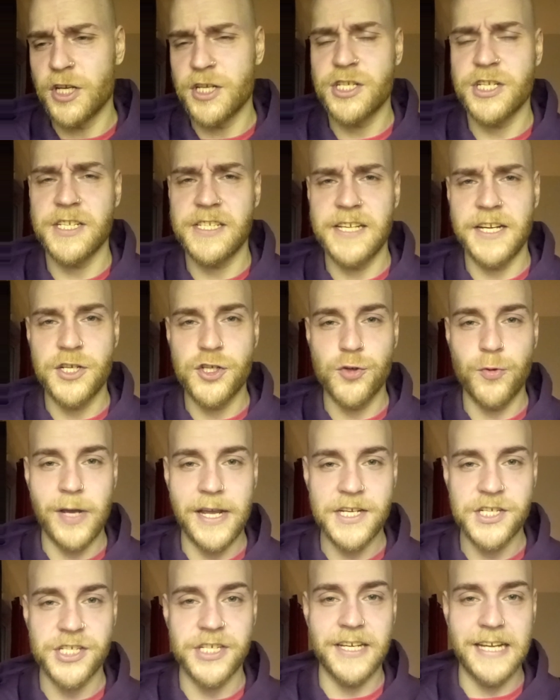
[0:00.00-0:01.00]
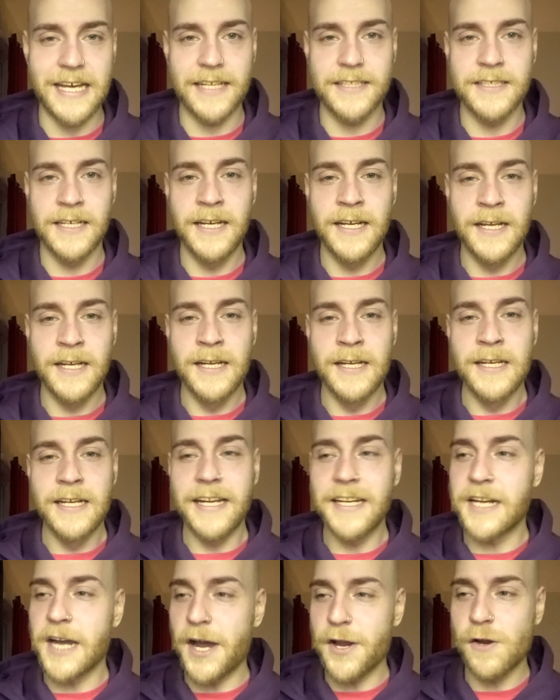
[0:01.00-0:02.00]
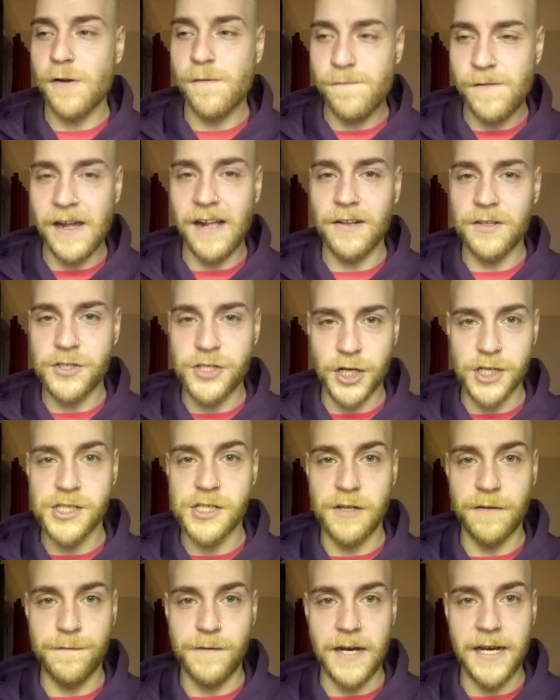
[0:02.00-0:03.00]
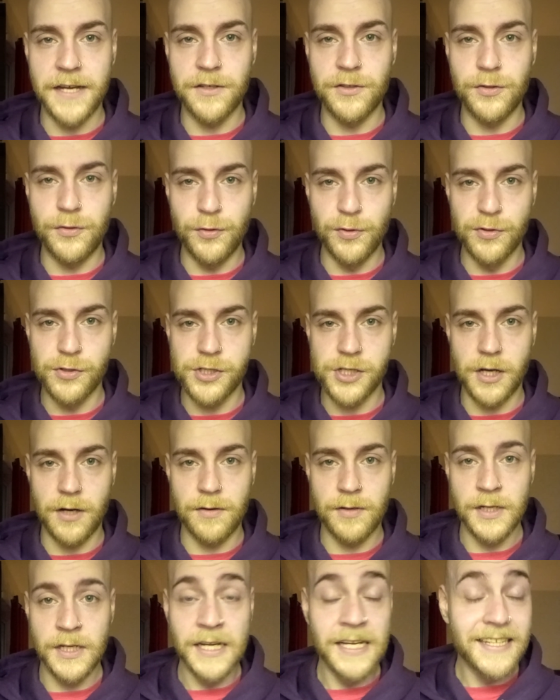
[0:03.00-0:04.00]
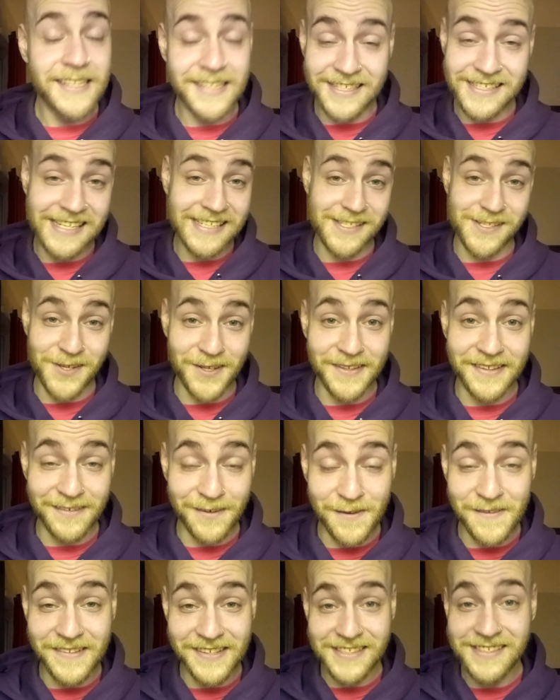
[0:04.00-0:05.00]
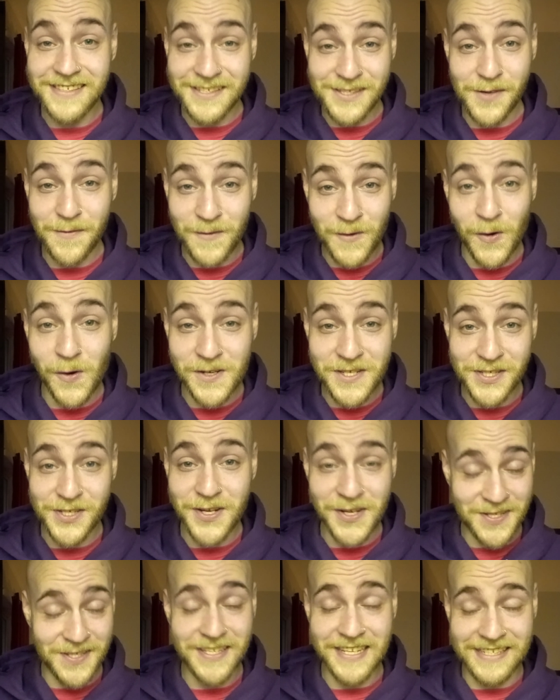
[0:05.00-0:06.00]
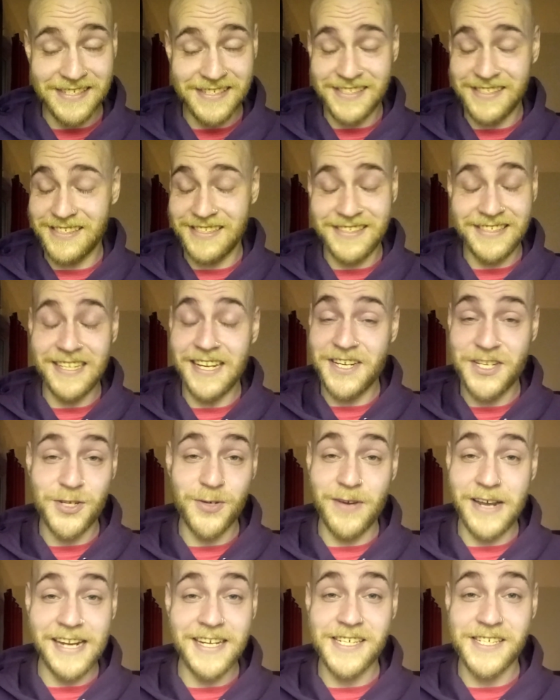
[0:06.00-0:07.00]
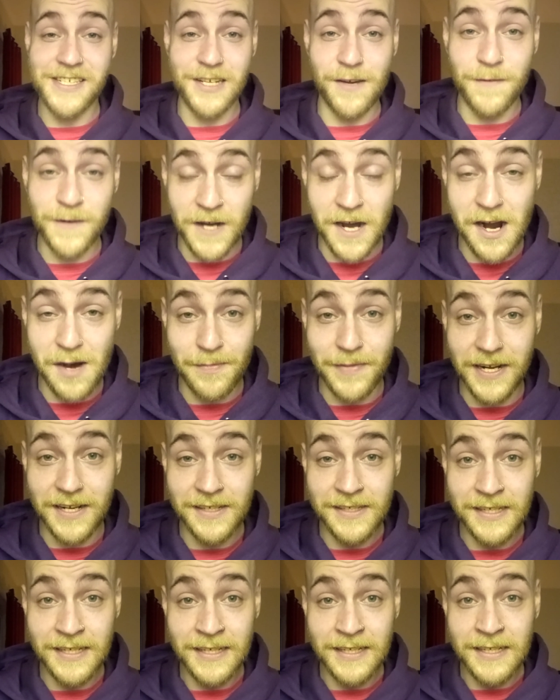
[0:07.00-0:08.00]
such a situation that it kind of felt justified to do so. This is of course just a situation of karma.